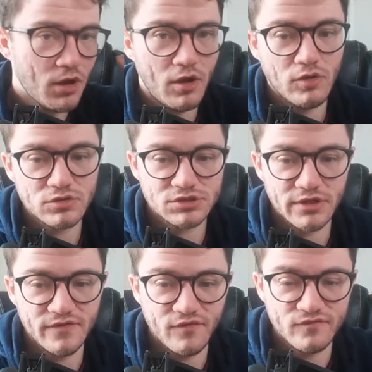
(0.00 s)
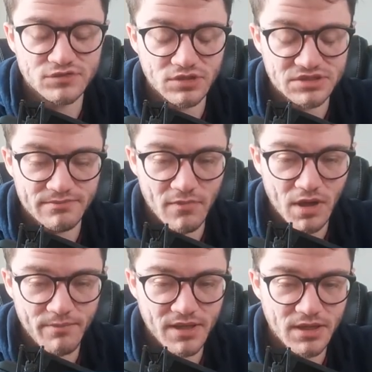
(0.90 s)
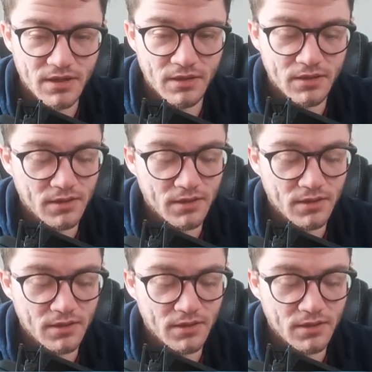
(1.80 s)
alongside Evolving Skies, in my opinion.